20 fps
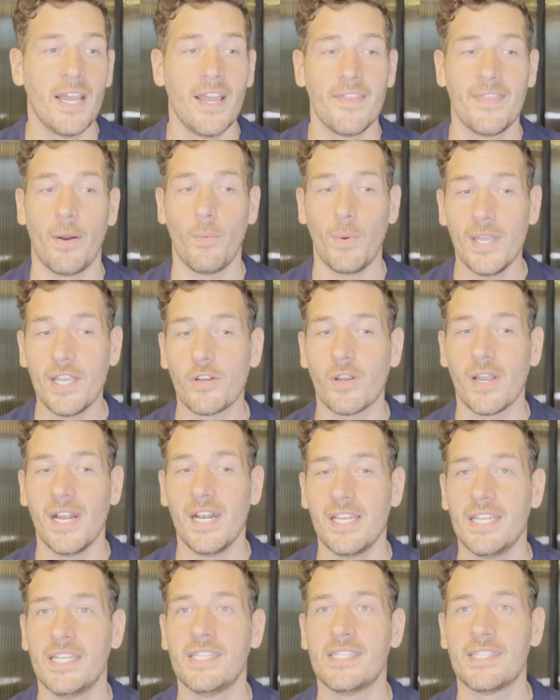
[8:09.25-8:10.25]
that we
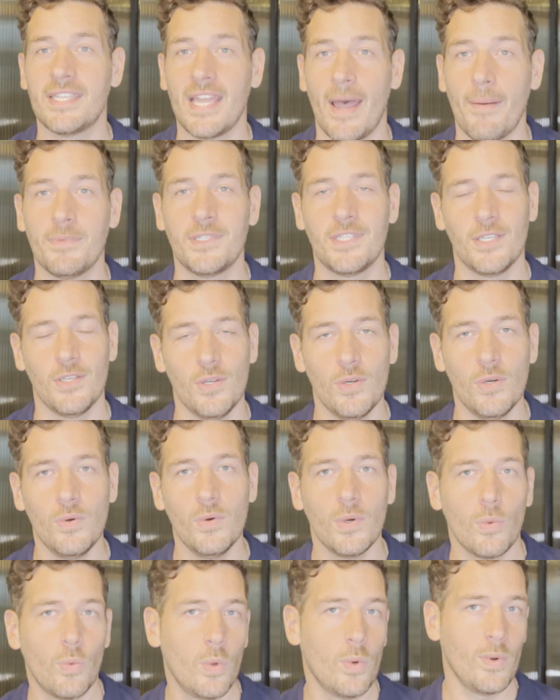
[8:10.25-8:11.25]
created in step 2
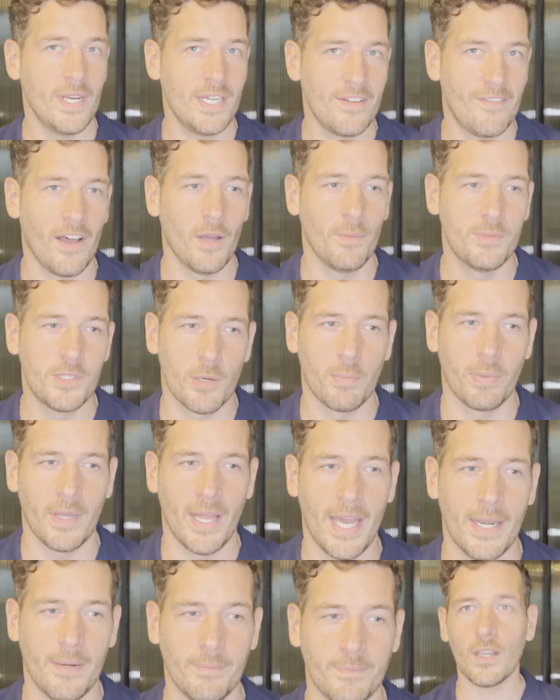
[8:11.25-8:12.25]
when we developed your
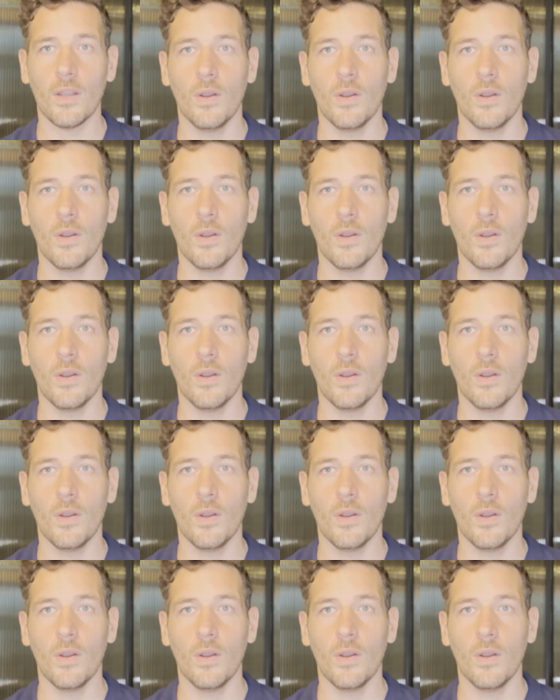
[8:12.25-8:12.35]
plan.